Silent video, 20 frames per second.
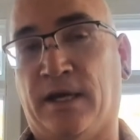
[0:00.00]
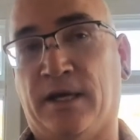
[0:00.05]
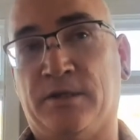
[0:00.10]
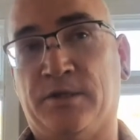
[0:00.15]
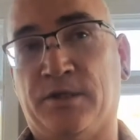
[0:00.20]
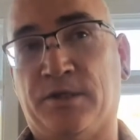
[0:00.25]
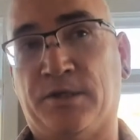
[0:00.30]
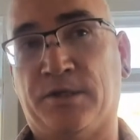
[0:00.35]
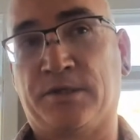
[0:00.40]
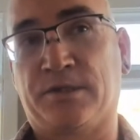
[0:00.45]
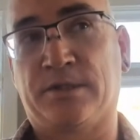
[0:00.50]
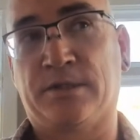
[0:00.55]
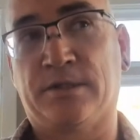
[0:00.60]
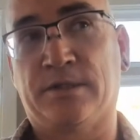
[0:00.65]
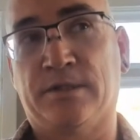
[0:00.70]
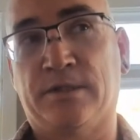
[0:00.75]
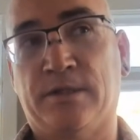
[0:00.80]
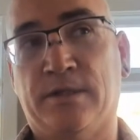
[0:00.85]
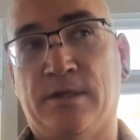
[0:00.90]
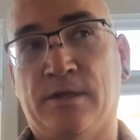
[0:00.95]
I just
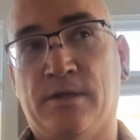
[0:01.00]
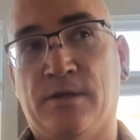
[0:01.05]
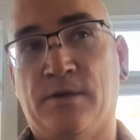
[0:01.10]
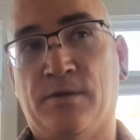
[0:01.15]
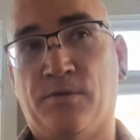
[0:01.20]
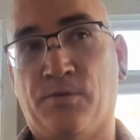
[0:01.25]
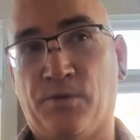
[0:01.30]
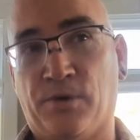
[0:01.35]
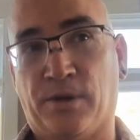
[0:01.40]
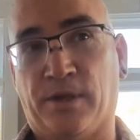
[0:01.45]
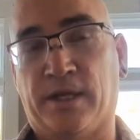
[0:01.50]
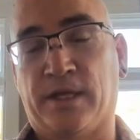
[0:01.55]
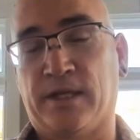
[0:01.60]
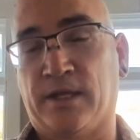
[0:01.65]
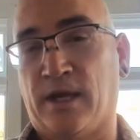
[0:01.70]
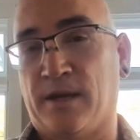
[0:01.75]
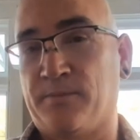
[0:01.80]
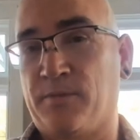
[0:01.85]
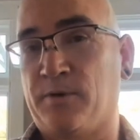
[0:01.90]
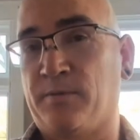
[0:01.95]
really
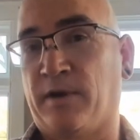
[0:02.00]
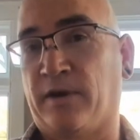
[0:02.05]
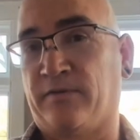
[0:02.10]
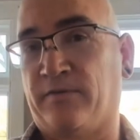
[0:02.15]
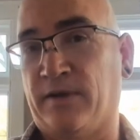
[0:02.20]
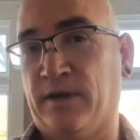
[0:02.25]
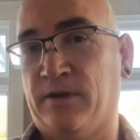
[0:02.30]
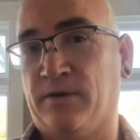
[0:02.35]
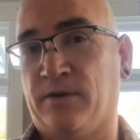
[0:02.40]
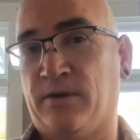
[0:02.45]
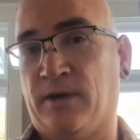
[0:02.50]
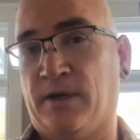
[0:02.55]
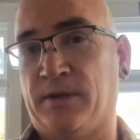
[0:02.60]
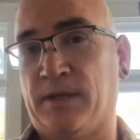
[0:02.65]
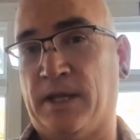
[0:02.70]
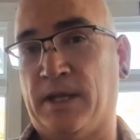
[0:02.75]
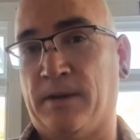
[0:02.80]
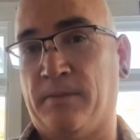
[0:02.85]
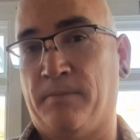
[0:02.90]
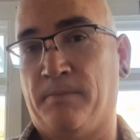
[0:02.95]
cannot put my finger
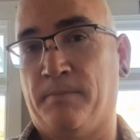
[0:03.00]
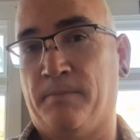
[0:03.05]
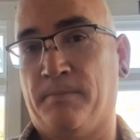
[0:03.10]
on them.